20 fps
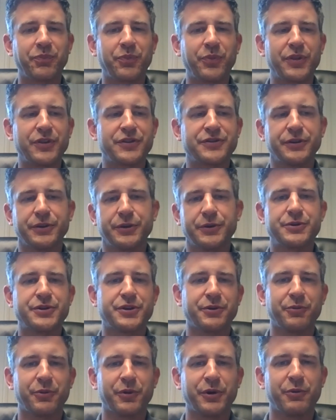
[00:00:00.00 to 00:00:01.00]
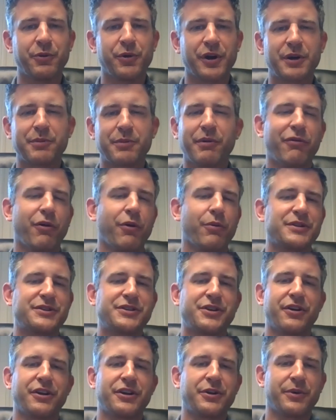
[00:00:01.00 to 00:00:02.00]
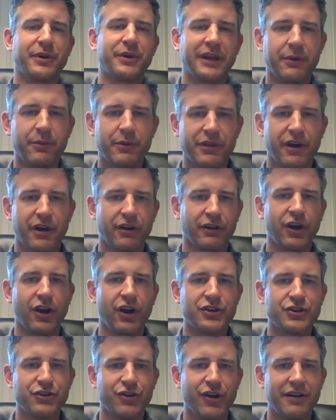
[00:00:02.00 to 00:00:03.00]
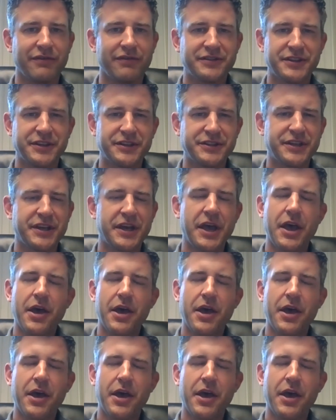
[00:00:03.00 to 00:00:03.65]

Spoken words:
solution would work before we started doing it with our larger offices.